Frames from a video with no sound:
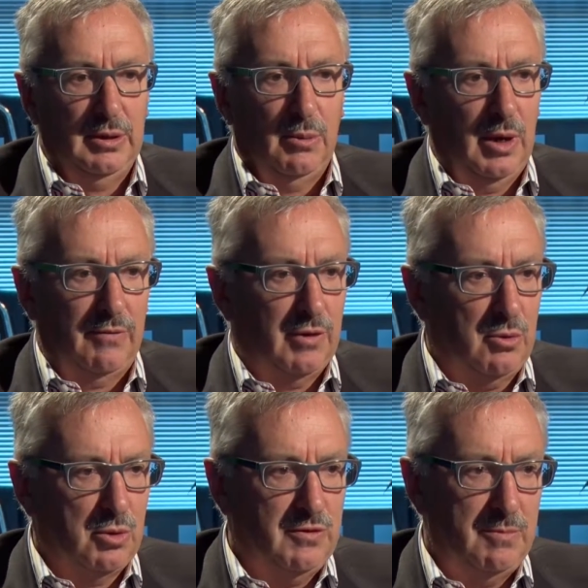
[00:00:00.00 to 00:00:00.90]
well over
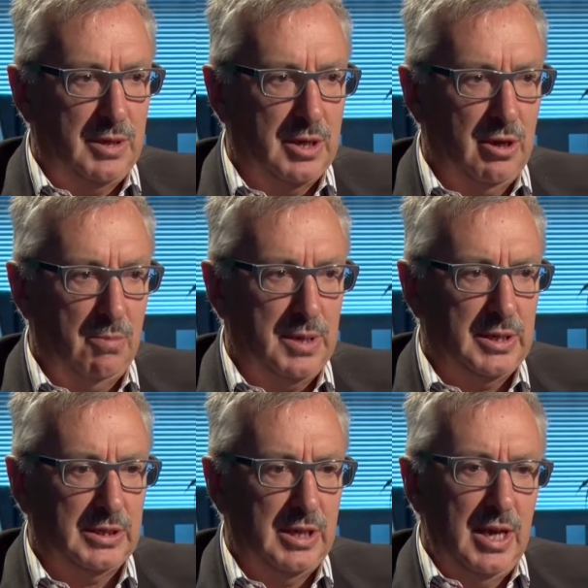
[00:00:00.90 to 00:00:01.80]
250,000
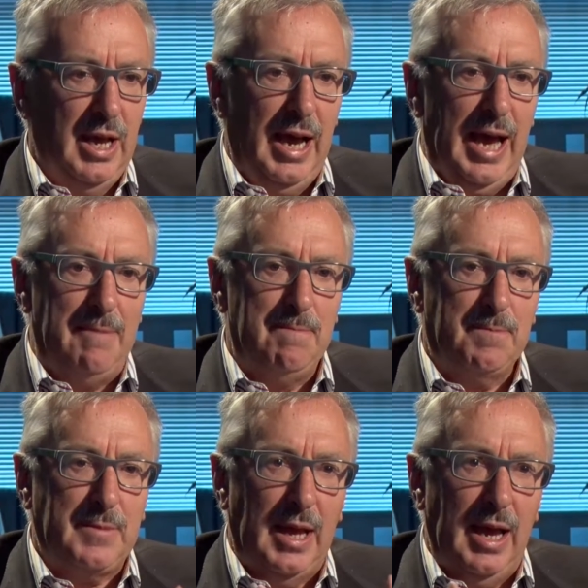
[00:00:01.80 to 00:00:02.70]
copies.
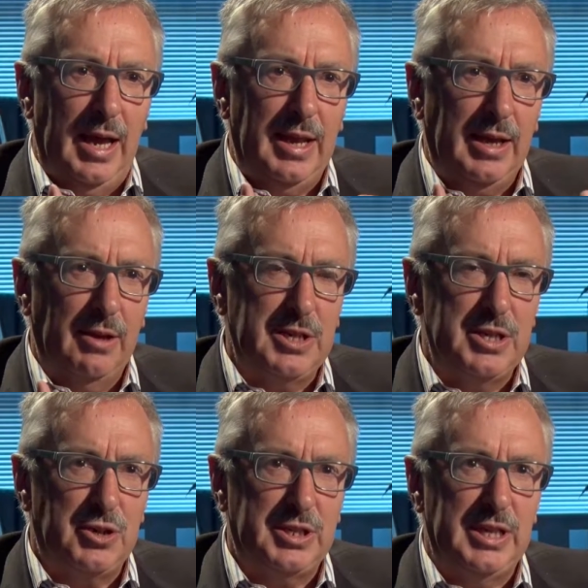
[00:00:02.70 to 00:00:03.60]
And I got
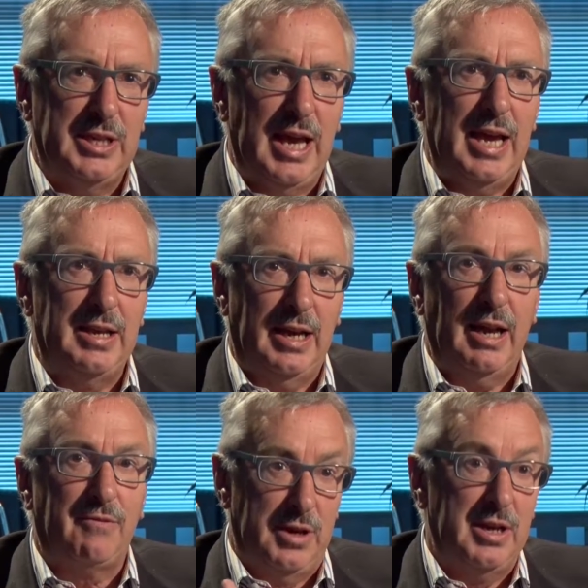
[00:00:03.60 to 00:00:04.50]
interested then, and
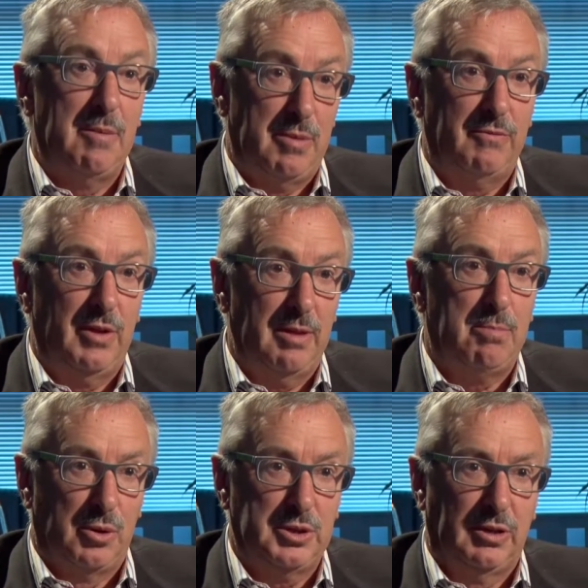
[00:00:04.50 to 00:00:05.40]
I've written a number of other
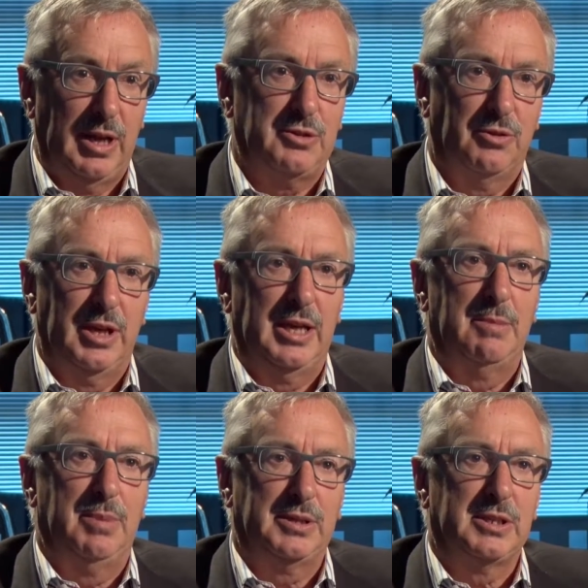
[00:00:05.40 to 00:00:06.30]
books on lateral
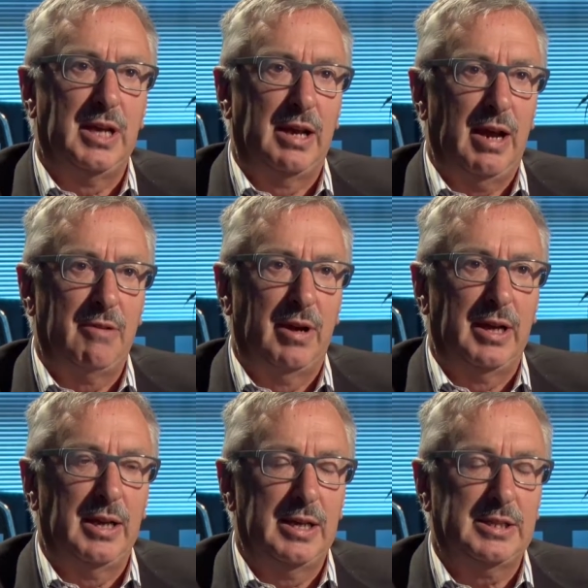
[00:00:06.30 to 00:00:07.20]
thinking puzzles, and I run
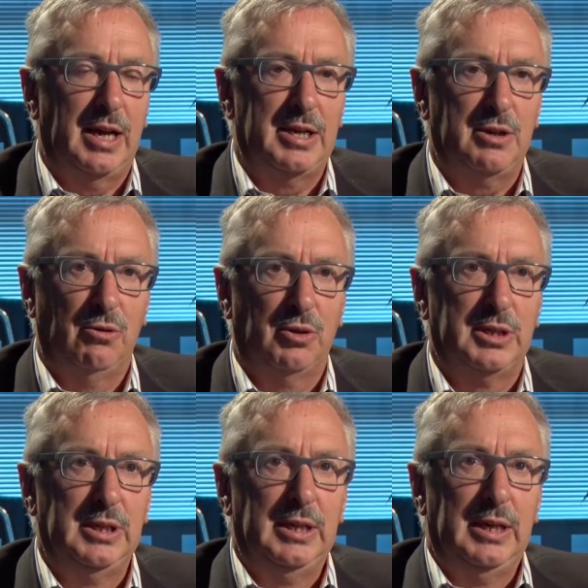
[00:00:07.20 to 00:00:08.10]
a site called
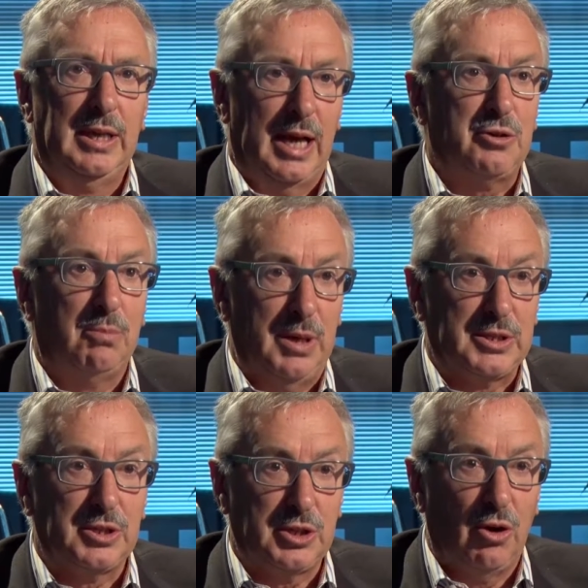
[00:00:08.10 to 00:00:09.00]

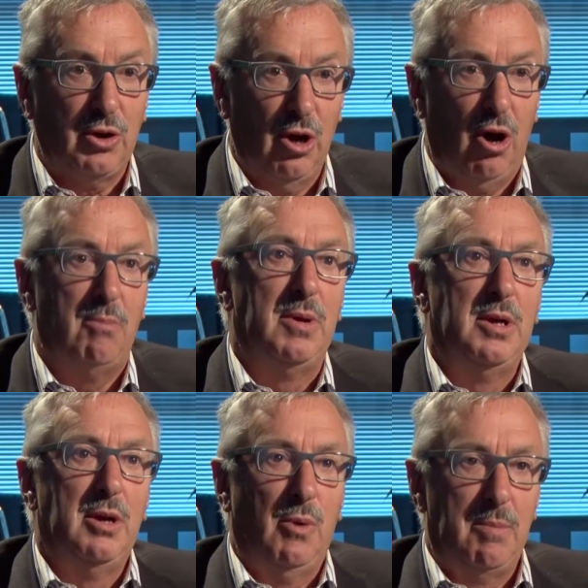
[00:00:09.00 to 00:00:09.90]
lateralpuzzles.com,
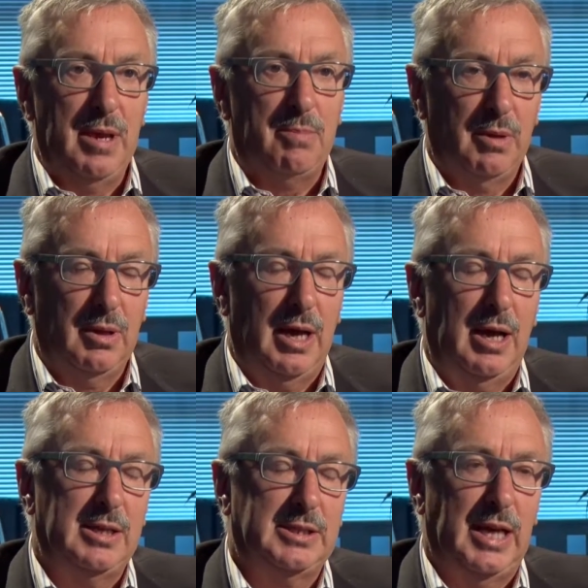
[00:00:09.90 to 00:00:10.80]
where
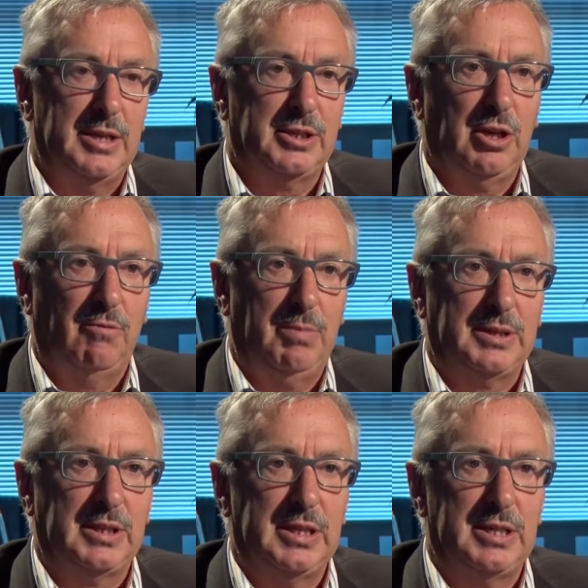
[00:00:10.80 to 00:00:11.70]
people set and solve
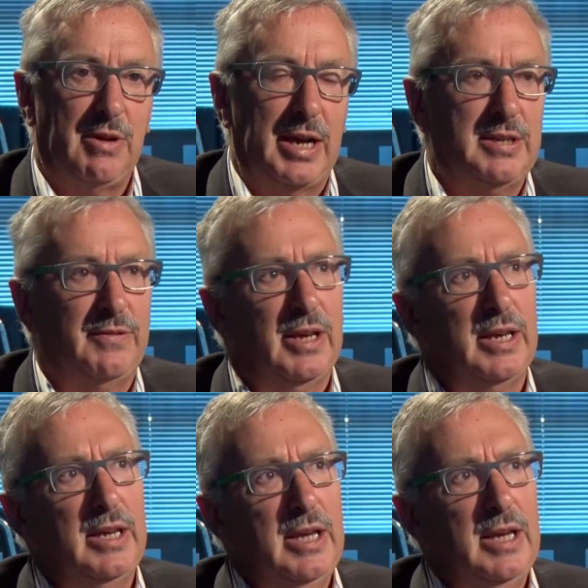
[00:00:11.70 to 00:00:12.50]
puzzles interactively.